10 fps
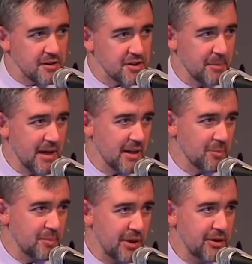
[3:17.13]
to make it
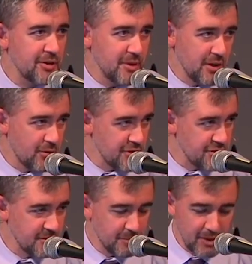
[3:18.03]
appear to be
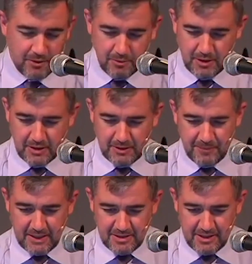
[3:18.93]
Christian, but it really
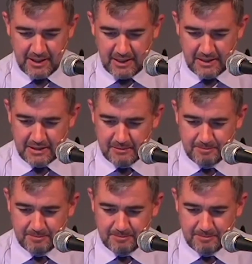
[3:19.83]
is not.